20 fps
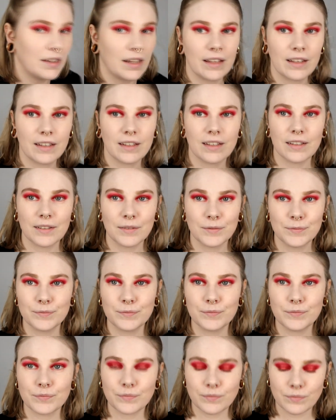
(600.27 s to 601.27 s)
like
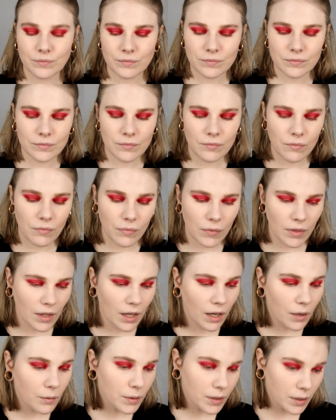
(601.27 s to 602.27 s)

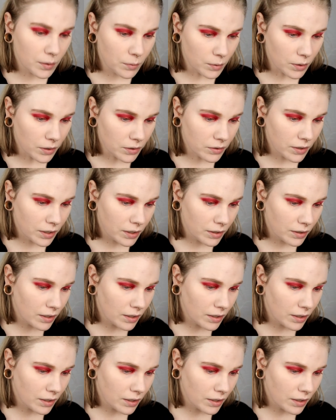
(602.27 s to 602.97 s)
how I work right